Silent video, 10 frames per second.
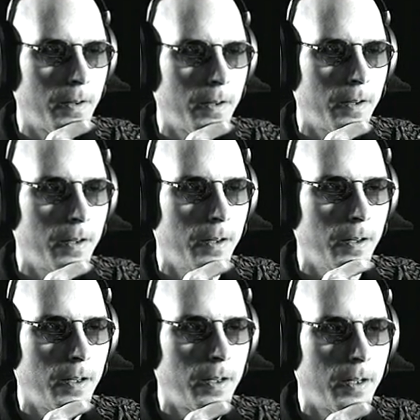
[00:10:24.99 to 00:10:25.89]
Oh
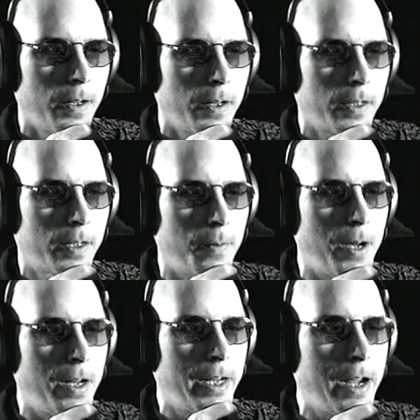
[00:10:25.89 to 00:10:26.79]
man, no. Come
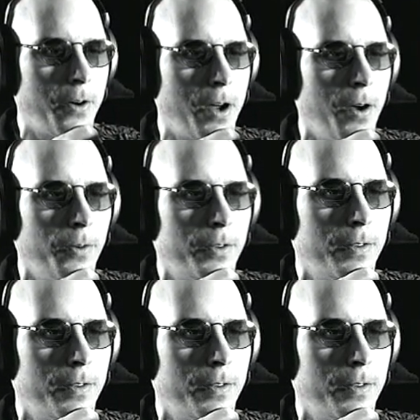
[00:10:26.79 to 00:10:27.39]
on, Leo, don't.